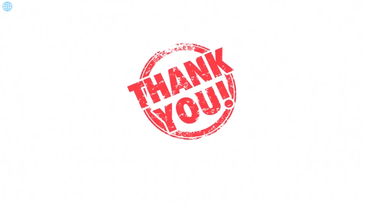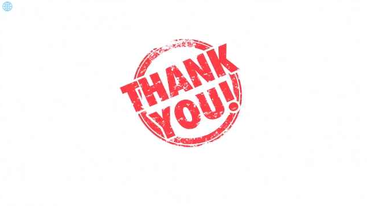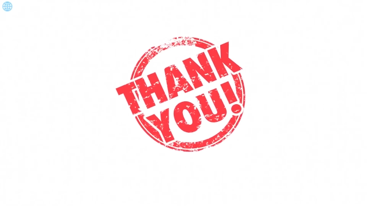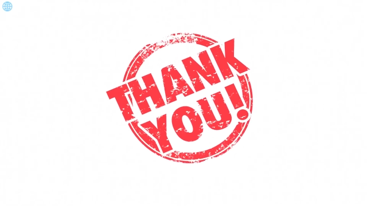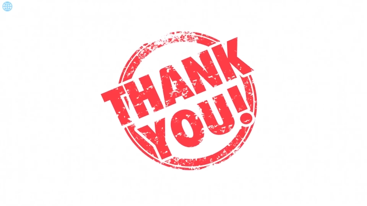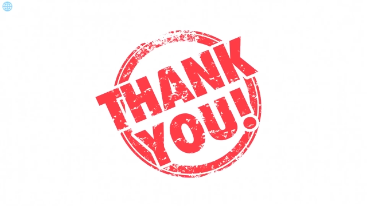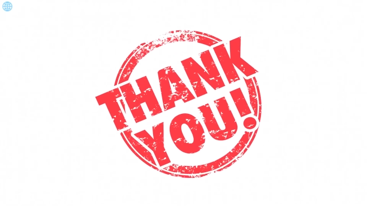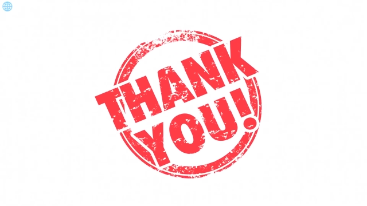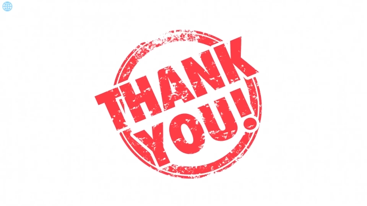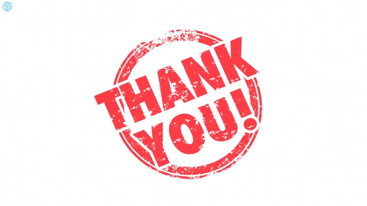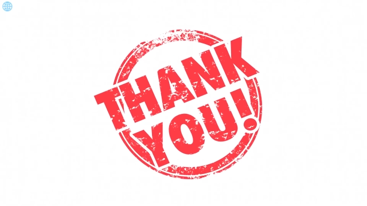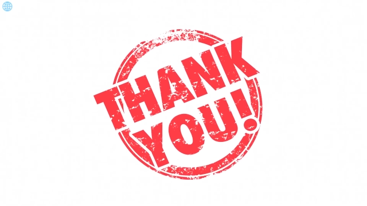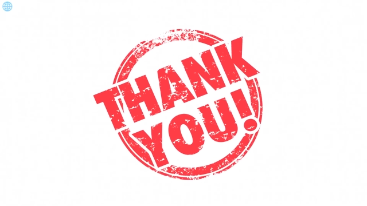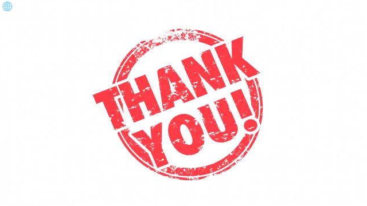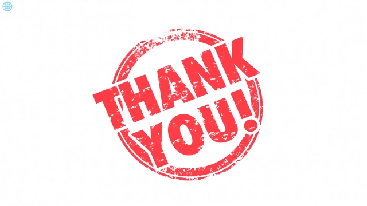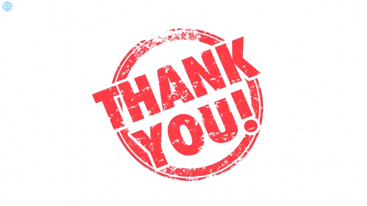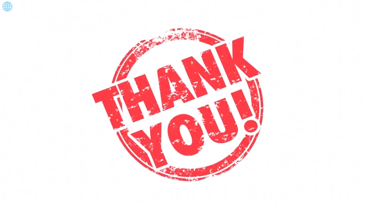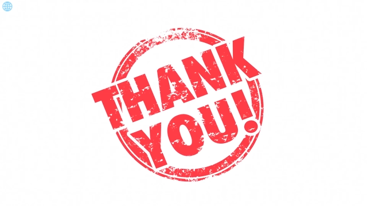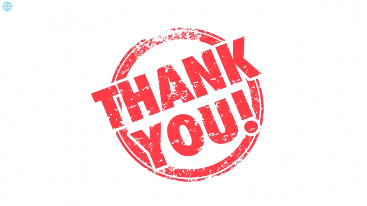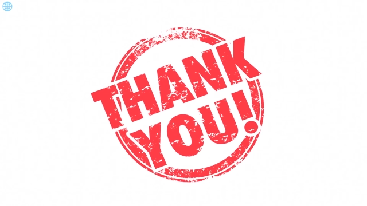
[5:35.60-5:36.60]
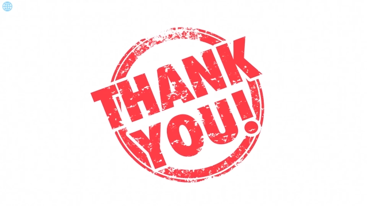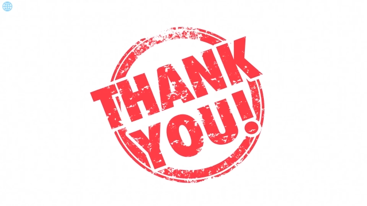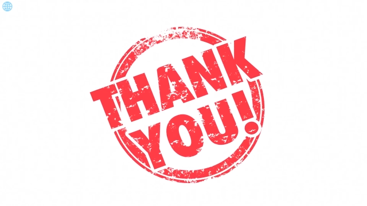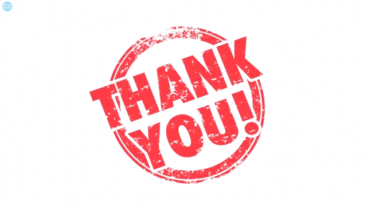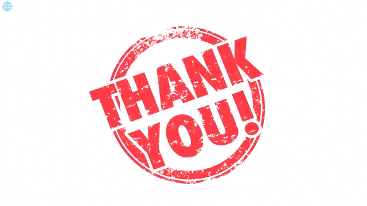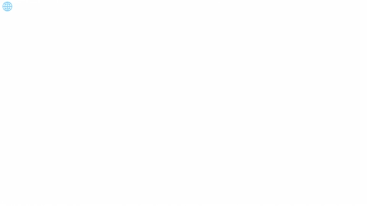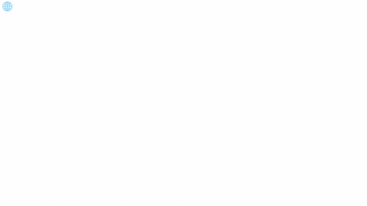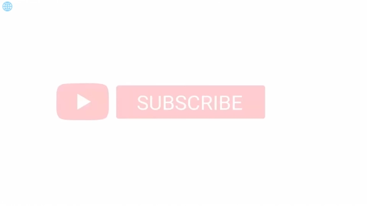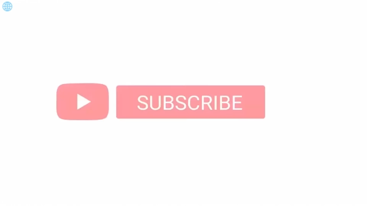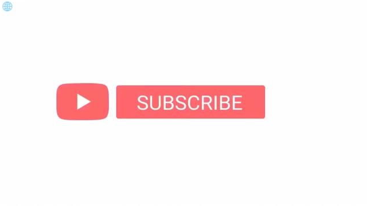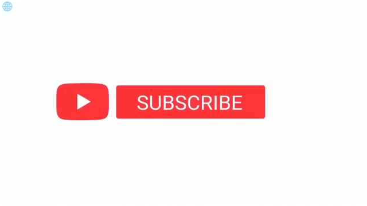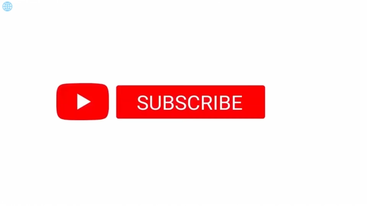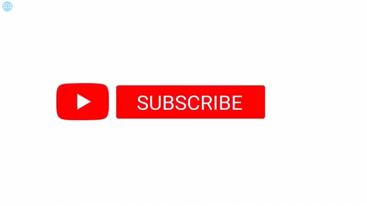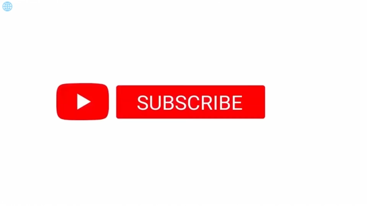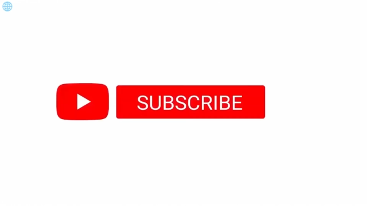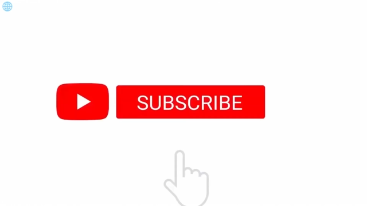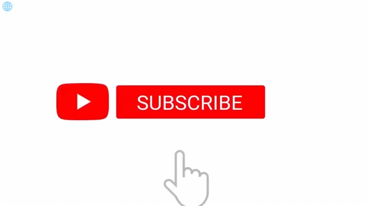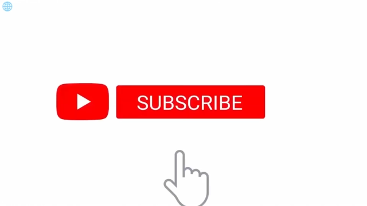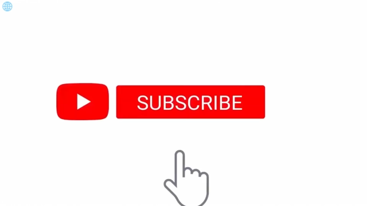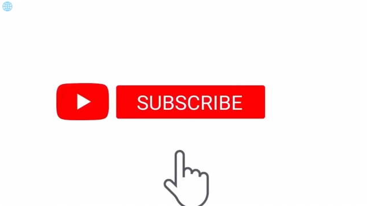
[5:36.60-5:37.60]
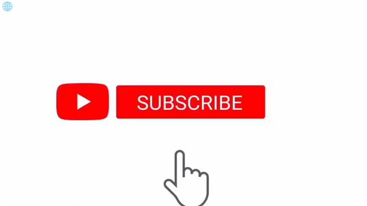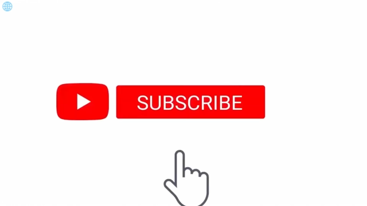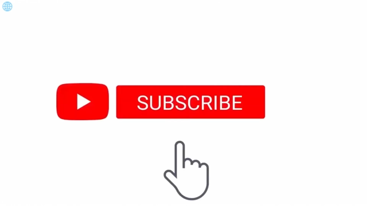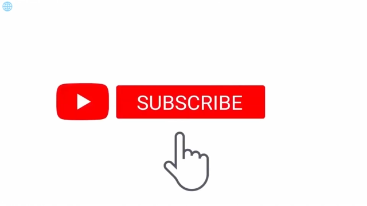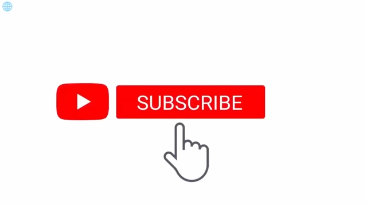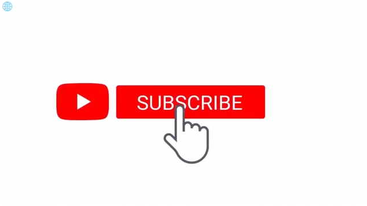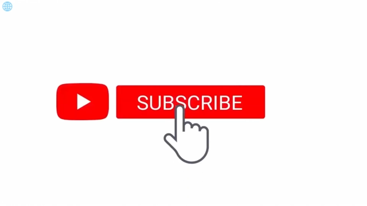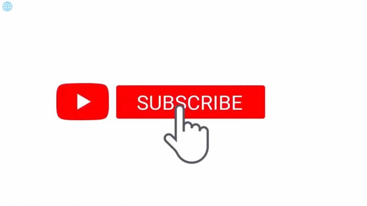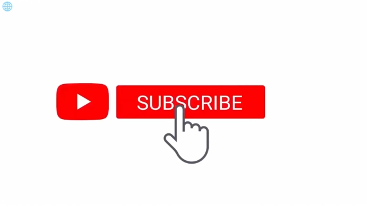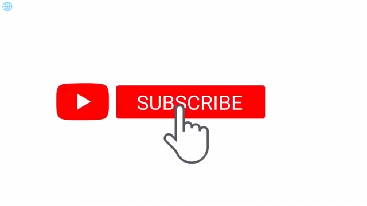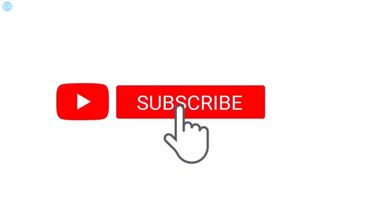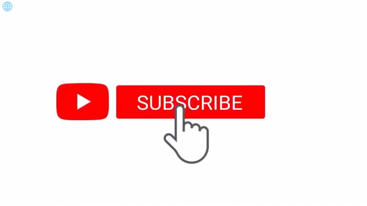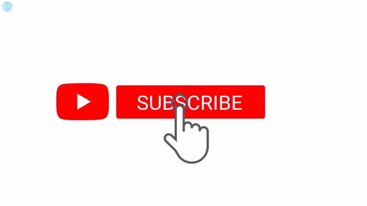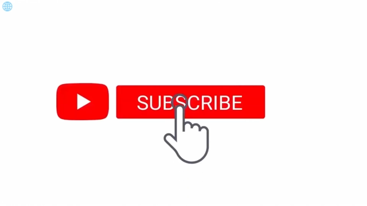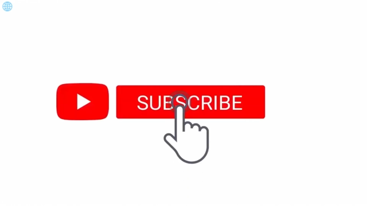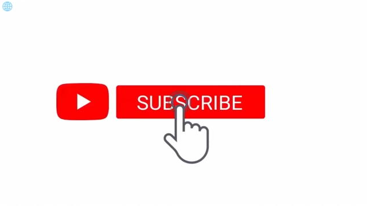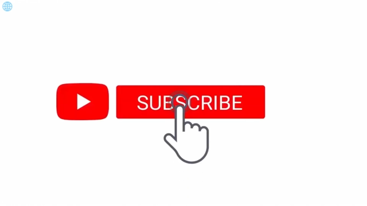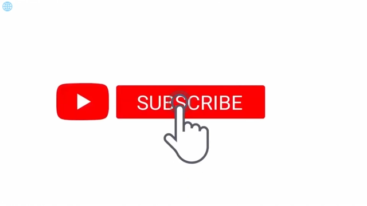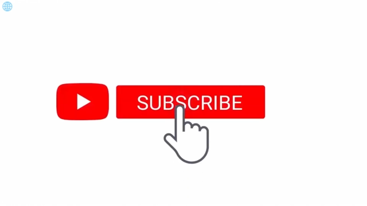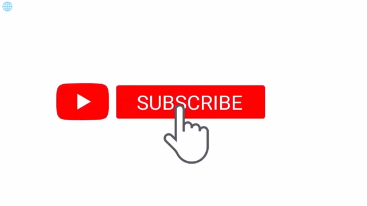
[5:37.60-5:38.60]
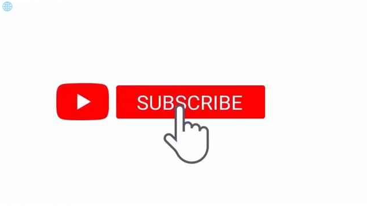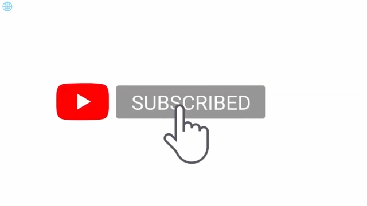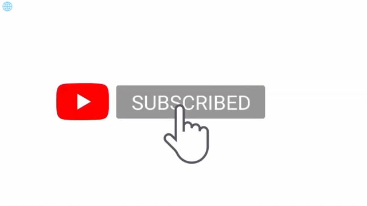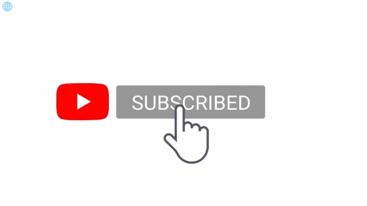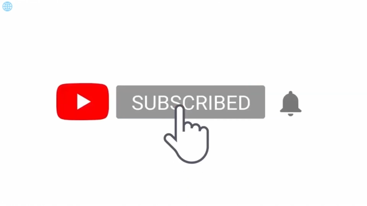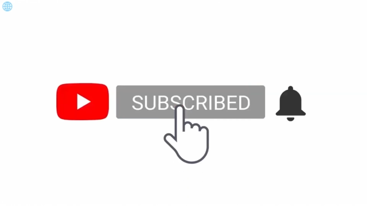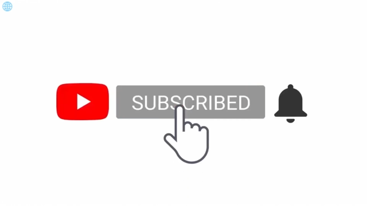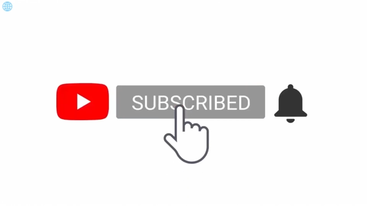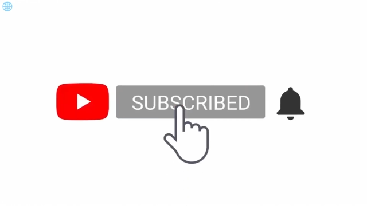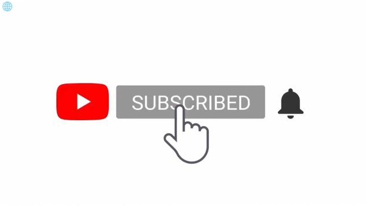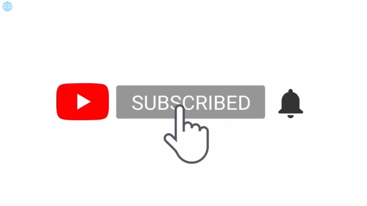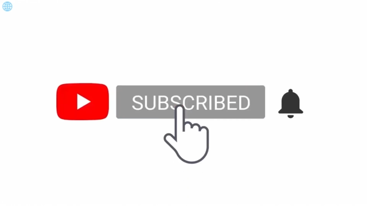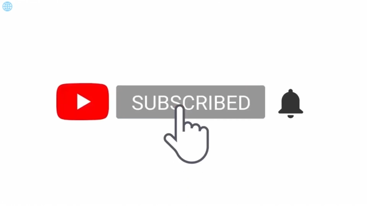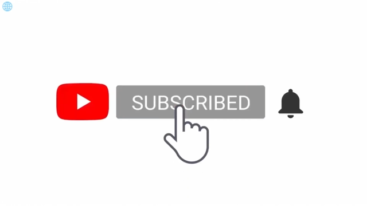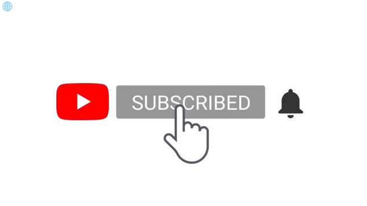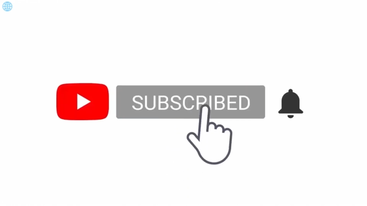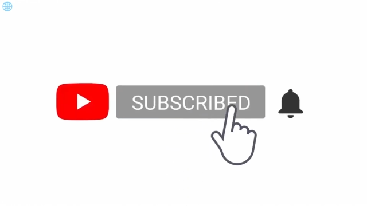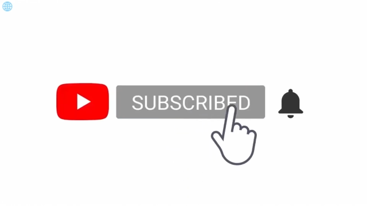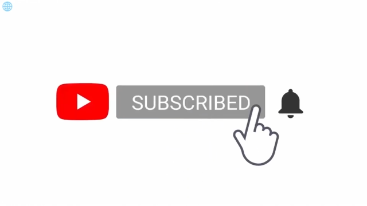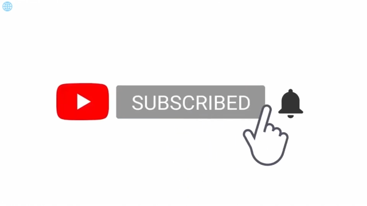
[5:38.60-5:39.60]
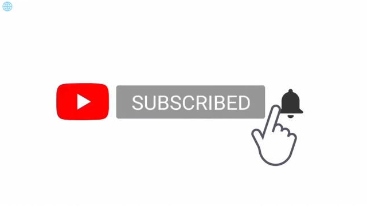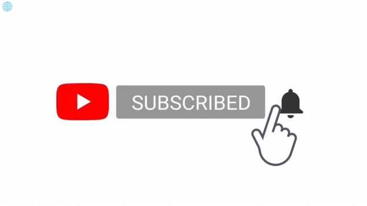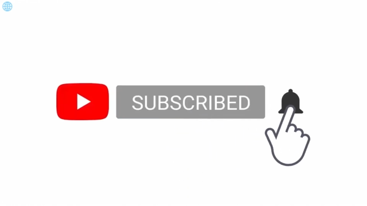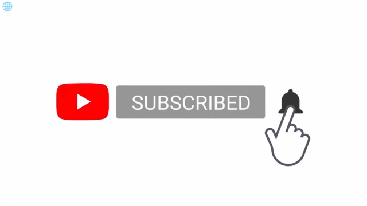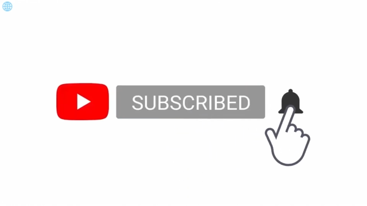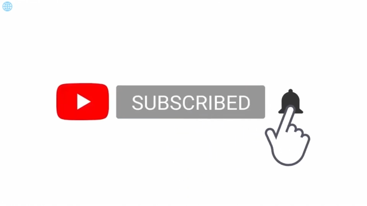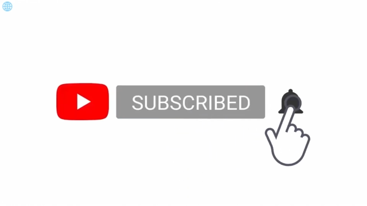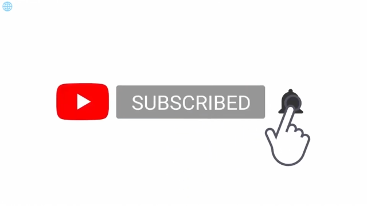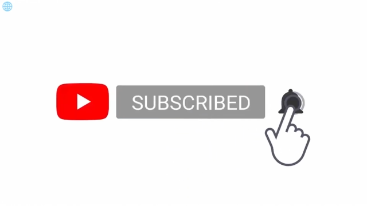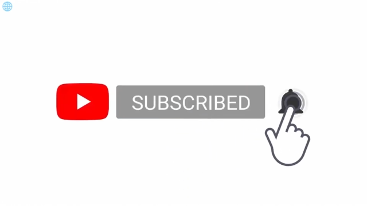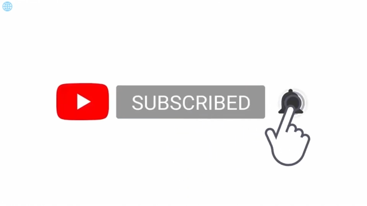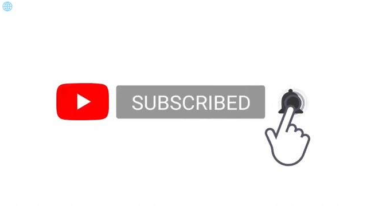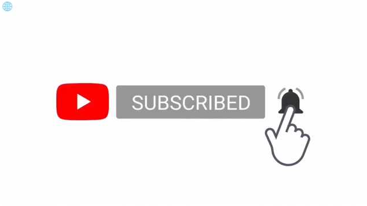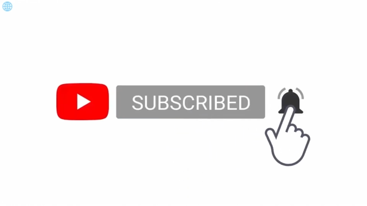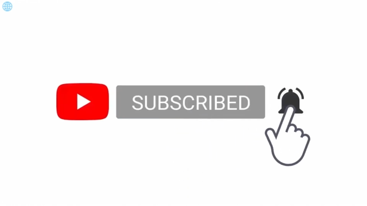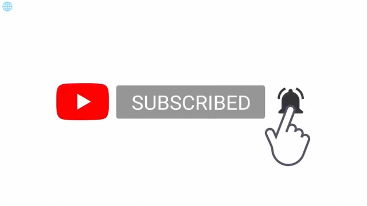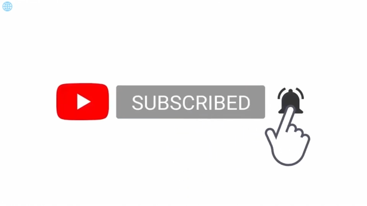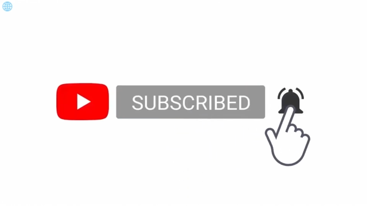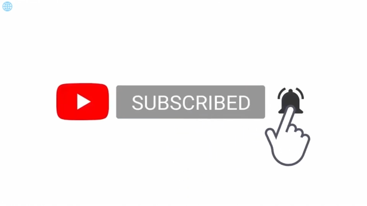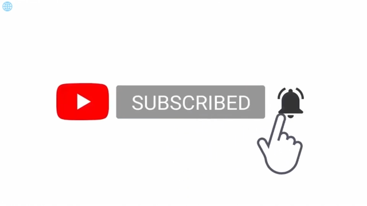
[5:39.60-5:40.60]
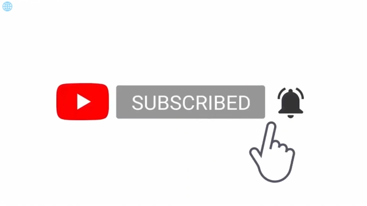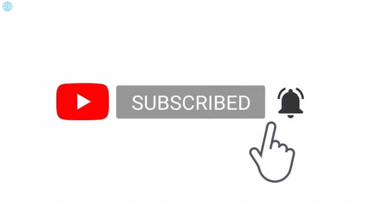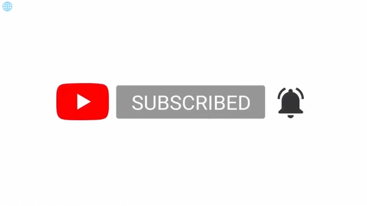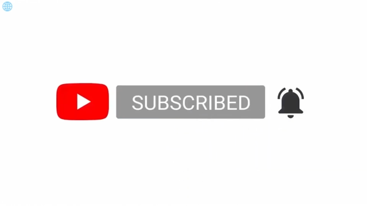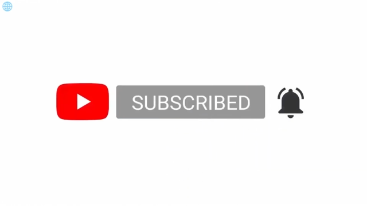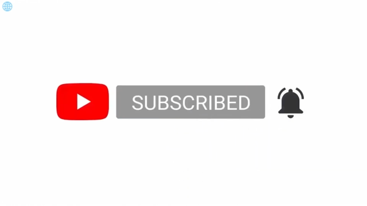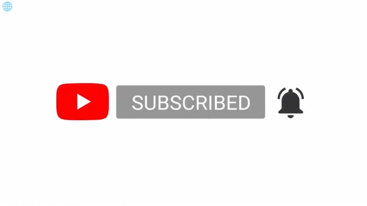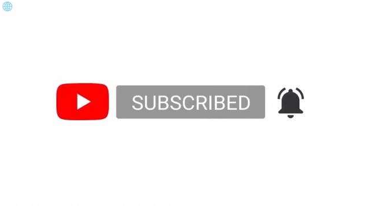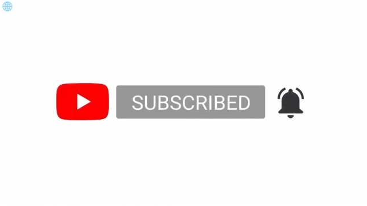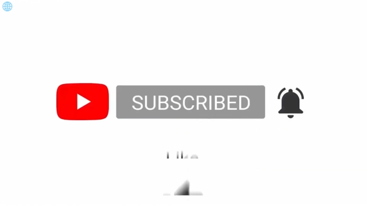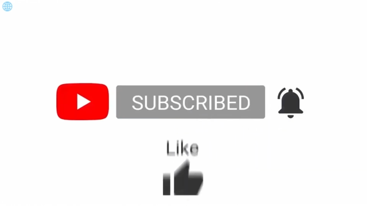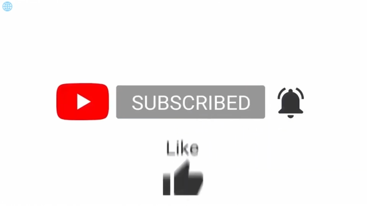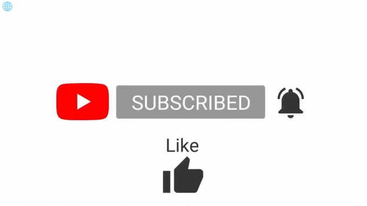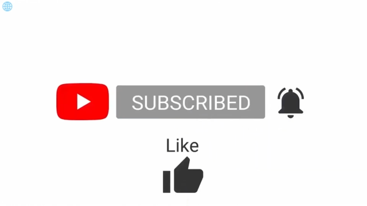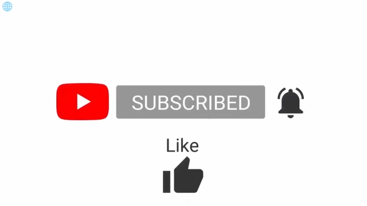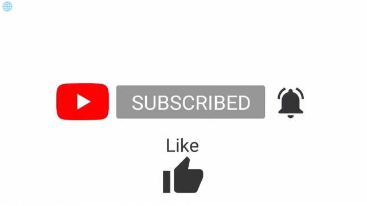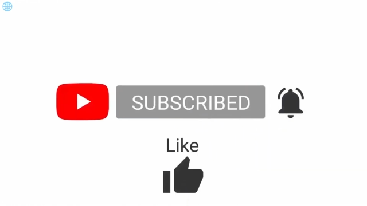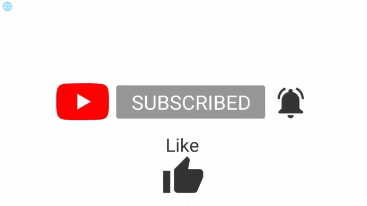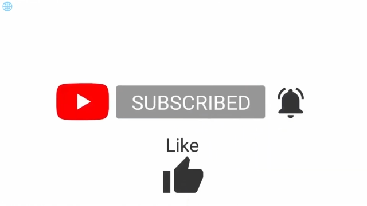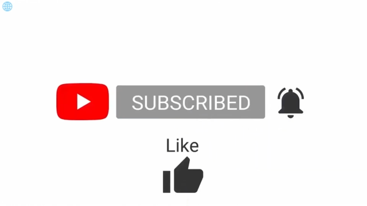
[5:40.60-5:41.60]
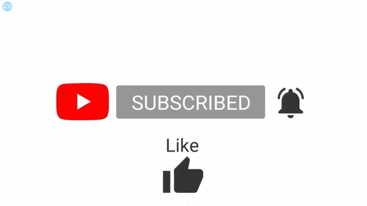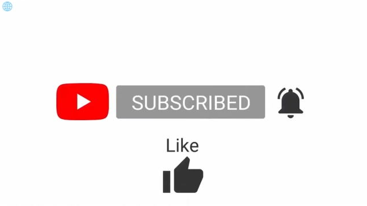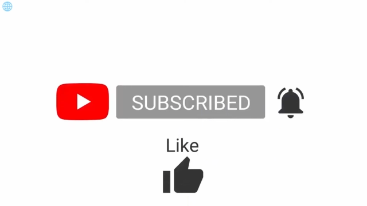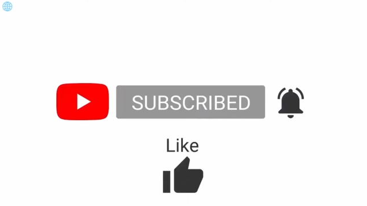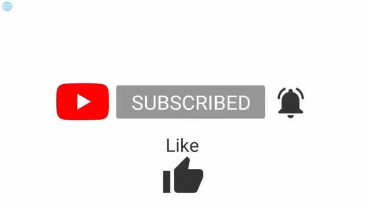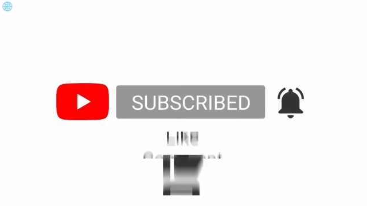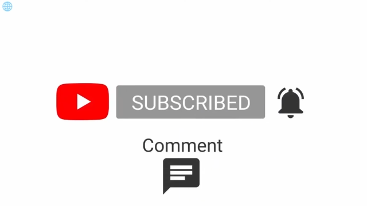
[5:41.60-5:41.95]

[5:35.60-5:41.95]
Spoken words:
No face is visible, so there are no lips to read.